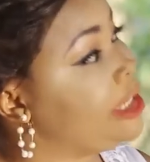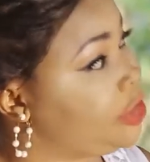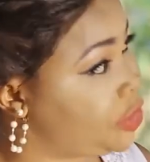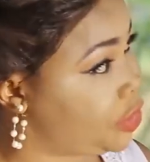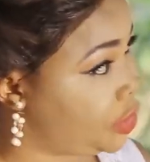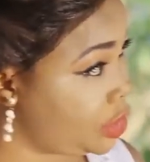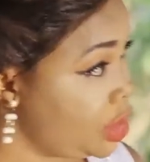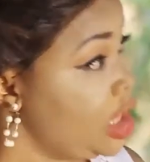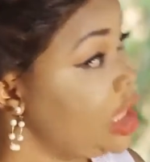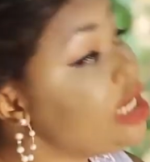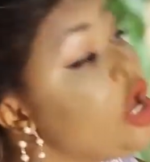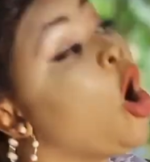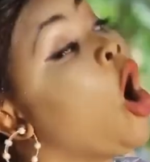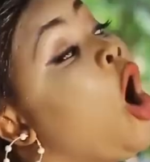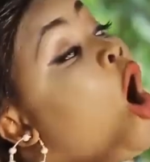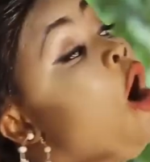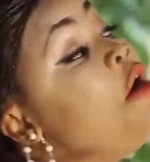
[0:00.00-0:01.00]
of the
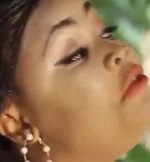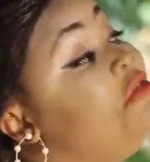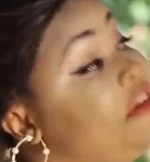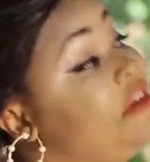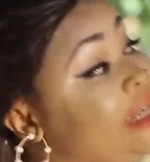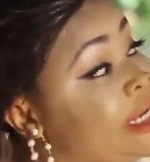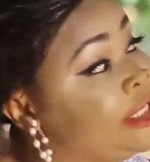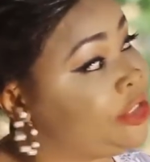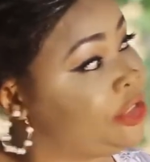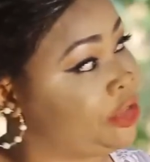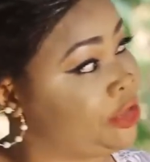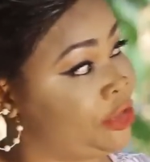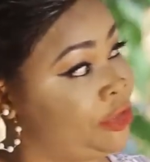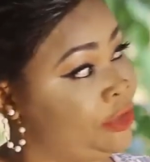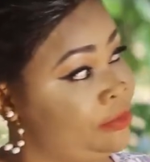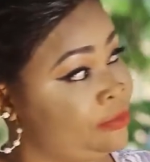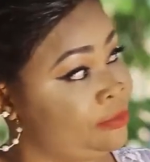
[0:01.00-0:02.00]
village. The whole
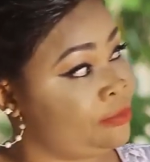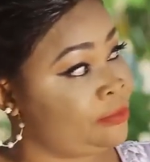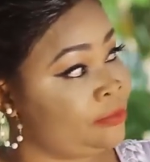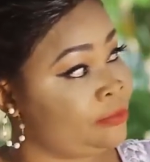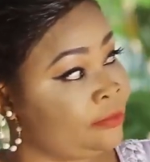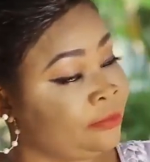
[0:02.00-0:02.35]
village.